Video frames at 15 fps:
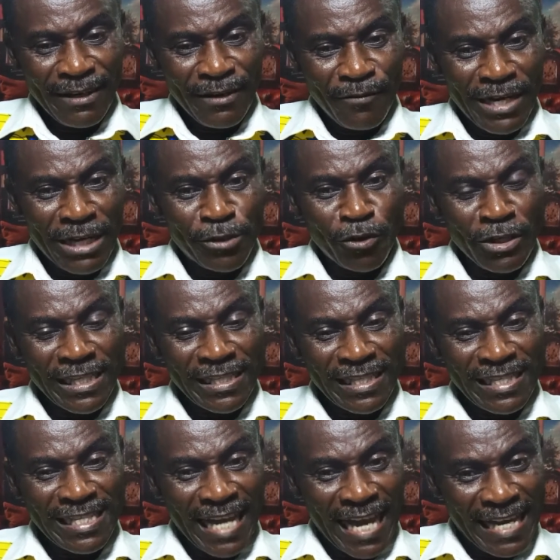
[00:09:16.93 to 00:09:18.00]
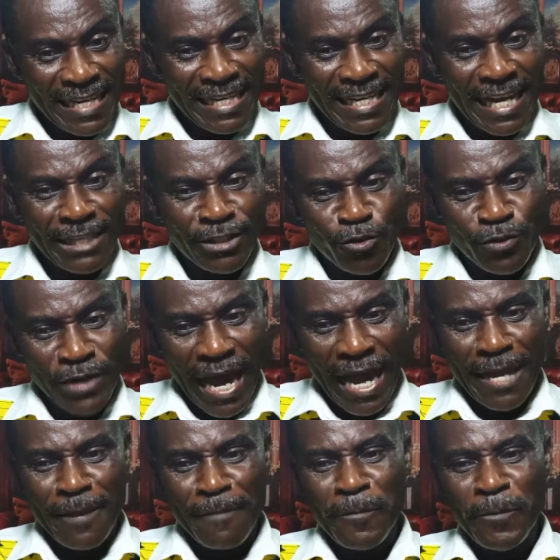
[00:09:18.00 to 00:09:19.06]
when the Tokyo session is ending 8 to
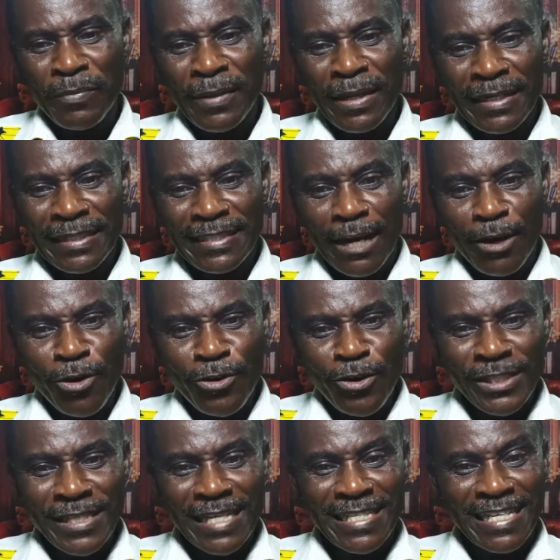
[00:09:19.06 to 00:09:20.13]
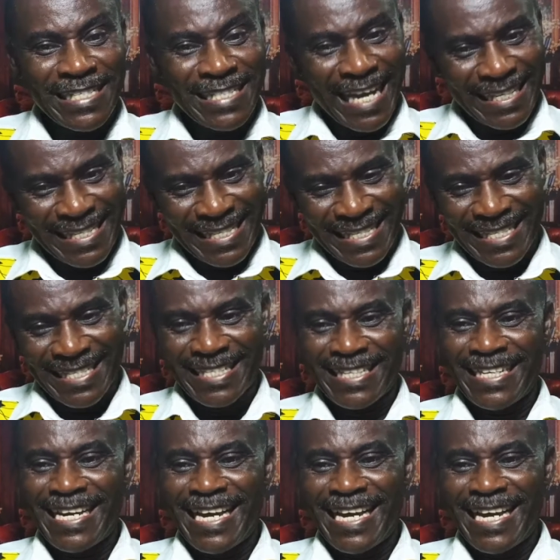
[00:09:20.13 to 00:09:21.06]
9, the London session starts.